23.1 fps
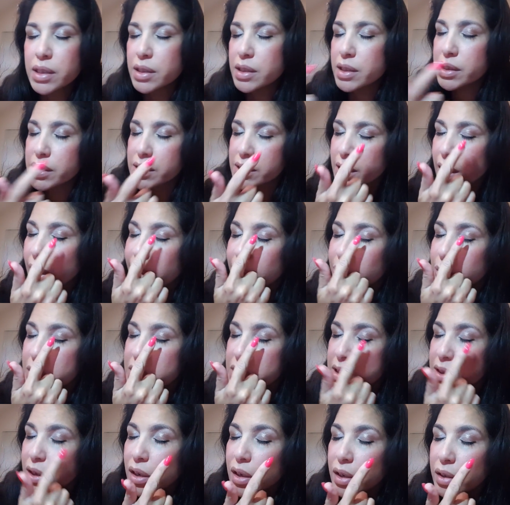This side
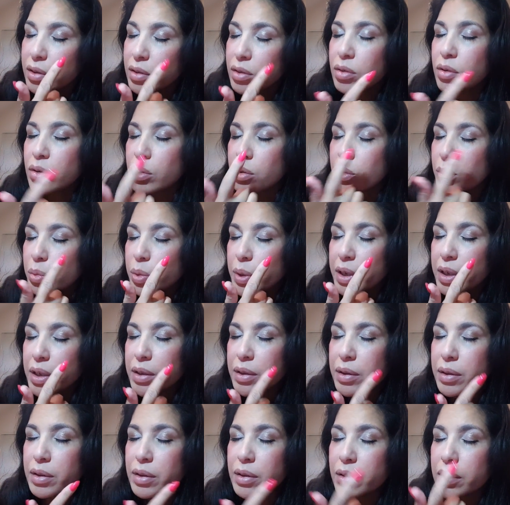was done
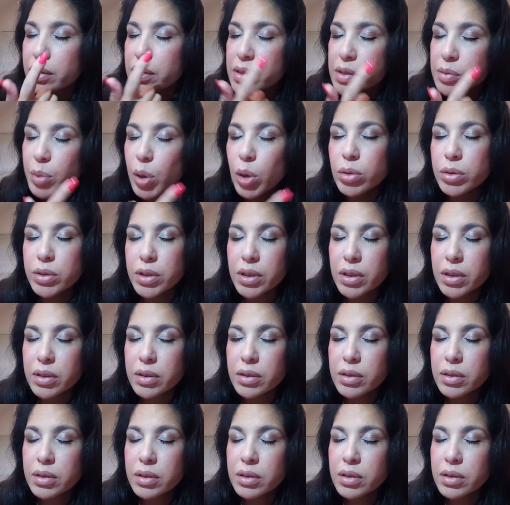with the Smolder.